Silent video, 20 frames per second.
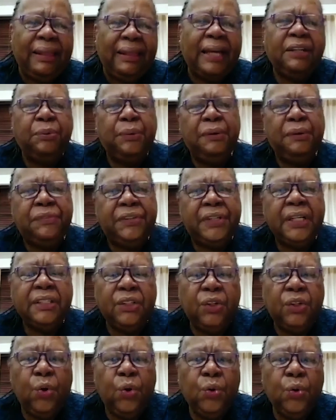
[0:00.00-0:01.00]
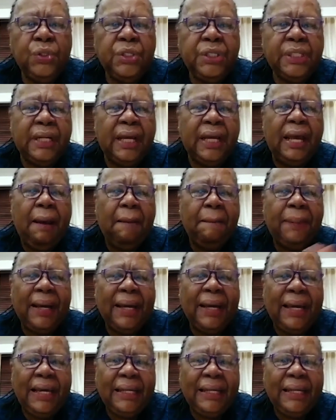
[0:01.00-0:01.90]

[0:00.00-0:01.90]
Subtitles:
that we've just launched, but